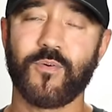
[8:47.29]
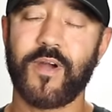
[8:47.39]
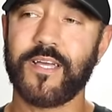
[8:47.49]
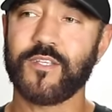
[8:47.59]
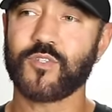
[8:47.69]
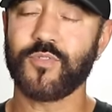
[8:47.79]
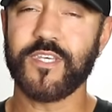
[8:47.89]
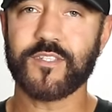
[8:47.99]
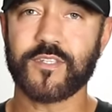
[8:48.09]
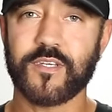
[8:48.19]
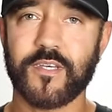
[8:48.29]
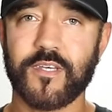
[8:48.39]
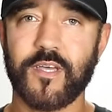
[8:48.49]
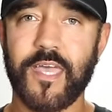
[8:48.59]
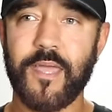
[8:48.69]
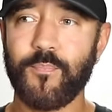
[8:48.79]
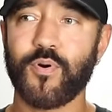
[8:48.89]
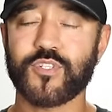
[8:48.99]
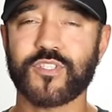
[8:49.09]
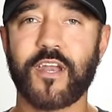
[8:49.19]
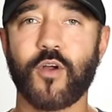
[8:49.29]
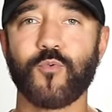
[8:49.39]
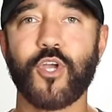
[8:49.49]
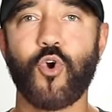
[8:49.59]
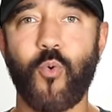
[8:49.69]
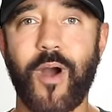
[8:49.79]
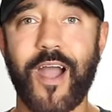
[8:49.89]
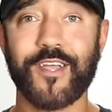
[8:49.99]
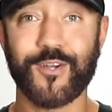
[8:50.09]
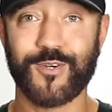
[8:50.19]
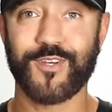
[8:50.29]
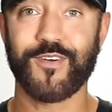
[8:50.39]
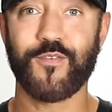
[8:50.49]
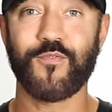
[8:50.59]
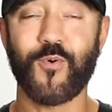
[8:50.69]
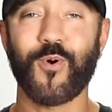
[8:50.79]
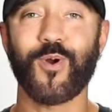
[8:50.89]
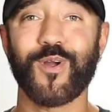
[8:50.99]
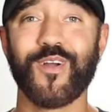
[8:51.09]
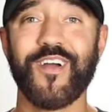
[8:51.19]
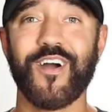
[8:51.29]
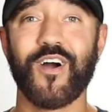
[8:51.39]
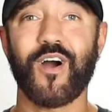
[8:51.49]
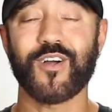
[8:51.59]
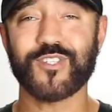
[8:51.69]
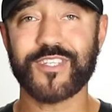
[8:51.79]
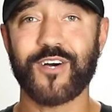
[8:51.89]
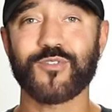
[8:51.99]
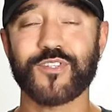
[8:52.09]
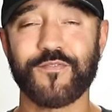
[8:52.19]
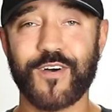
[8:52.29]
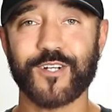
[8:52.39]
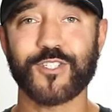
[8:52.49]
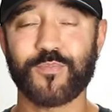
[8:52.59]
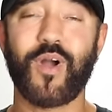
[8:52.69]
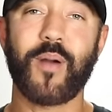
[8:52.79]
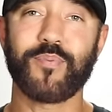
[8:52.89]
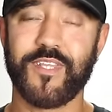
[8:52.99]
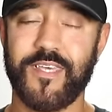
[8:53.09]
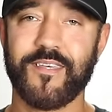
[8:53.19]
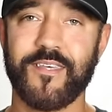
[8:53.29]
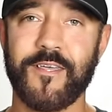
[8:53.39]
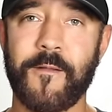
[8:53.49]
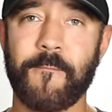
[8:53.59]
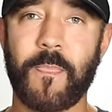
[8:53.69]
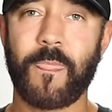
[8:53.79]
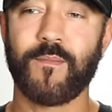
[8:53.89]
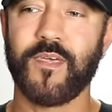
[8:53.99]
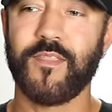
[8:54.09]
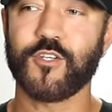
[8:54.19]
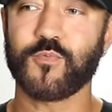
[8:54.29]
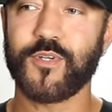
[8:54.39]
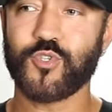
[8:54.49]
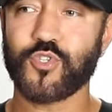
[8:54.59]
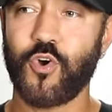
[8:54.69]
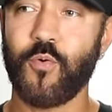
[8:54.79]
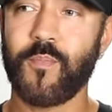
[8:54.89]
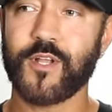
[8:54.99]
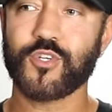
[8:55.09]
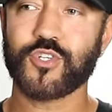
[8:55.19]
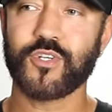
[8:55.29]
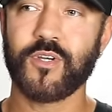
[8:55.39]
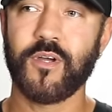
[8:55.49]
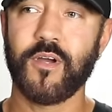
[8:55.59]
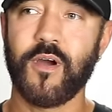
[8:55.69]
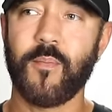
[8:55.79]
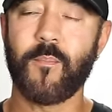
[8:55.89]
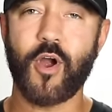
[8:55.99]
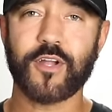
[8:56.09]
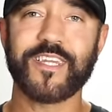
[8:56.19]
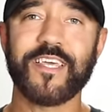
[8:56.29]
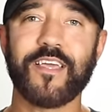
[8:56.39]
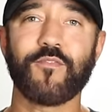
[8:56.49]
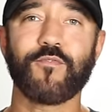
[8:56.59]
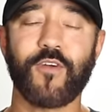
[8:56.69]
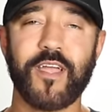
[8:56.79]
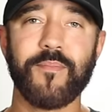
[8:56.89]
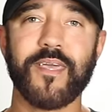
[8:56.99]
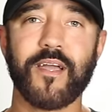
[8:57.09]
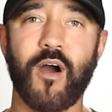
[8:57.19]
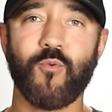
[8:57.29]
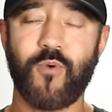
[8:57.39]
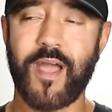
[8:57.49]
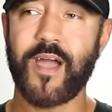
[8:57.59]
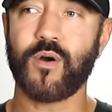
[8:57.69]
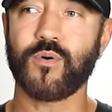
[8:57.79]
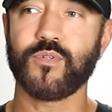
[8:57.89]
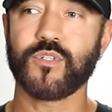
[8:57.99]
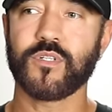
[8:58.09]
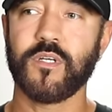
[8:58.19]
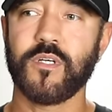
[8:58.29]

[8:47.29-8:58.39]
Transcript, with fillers: right? So these inputs that are required for our cells to function properly. There's been so much marketing and framing around